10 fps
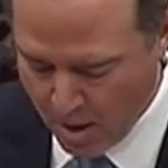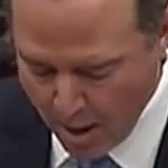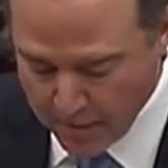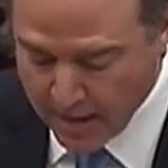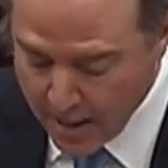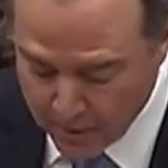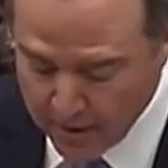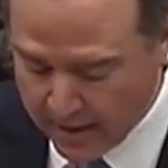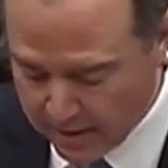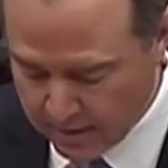On the other
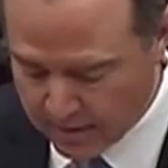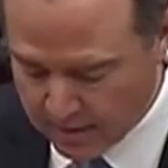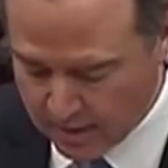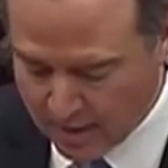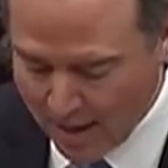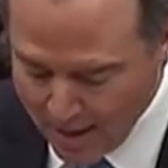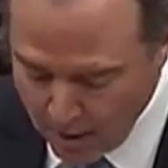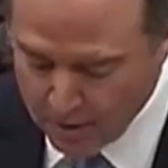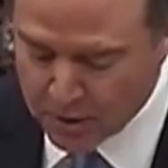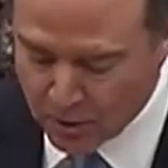hand, I
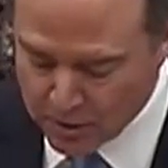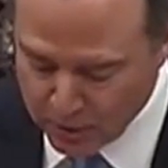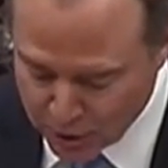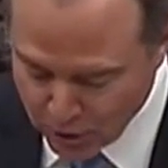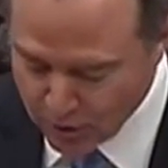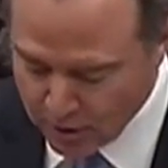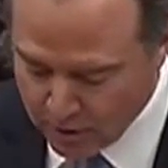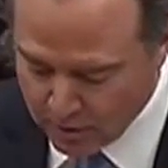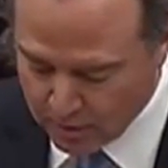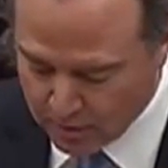also want to
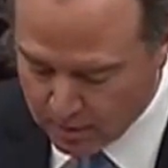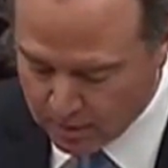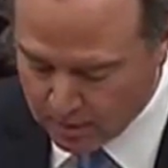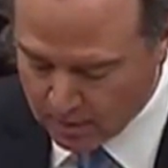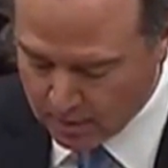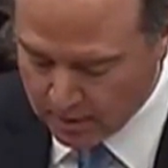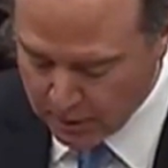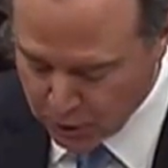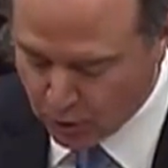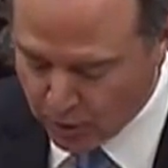
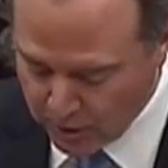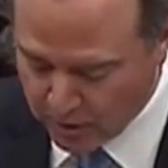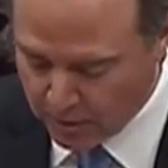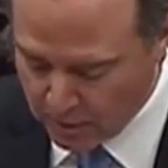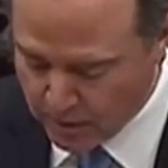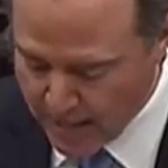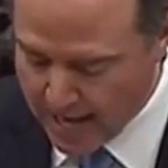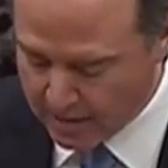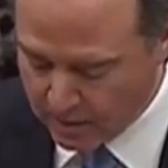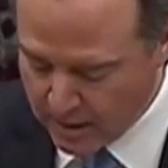ensure you
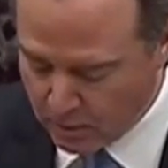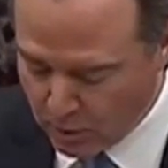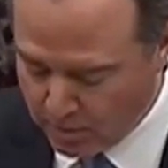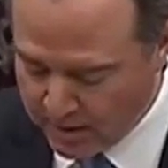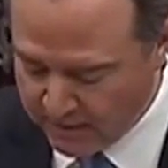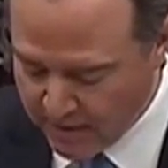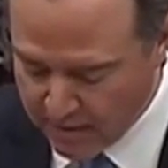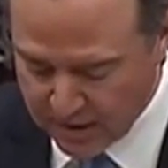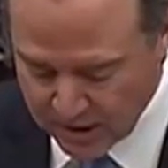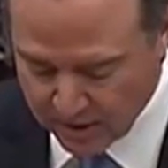that we will be
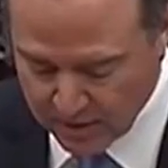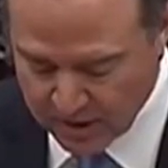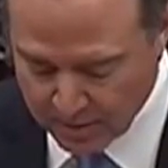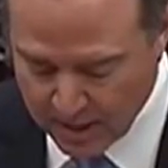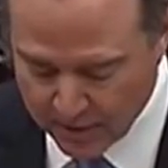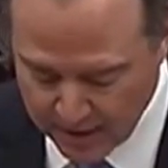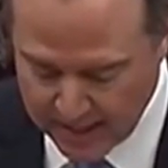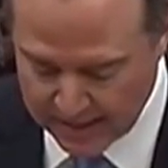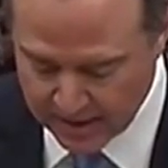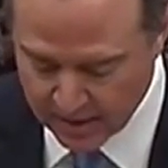very serious about the
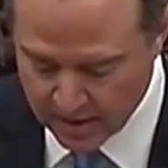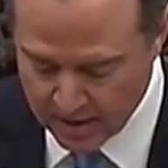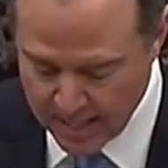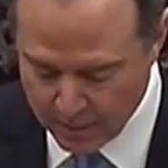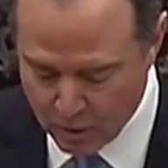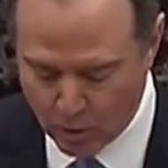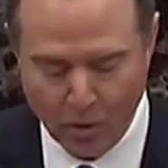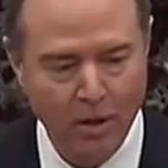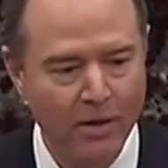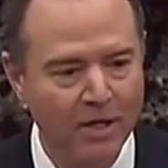case and we will
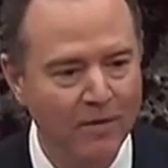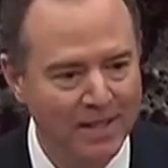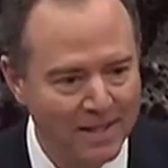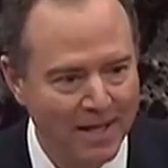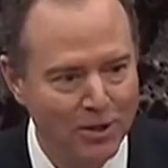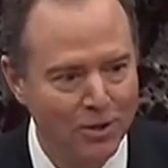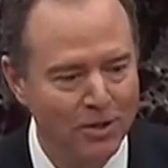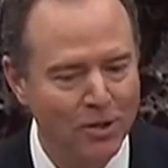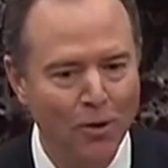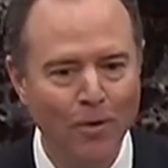work on the investigation.
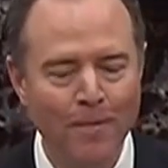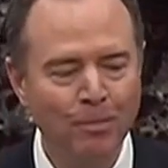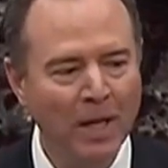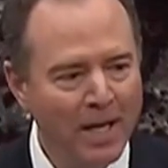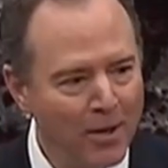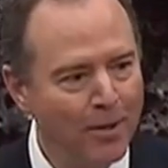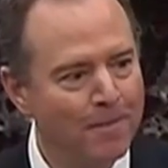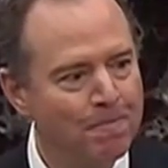So here,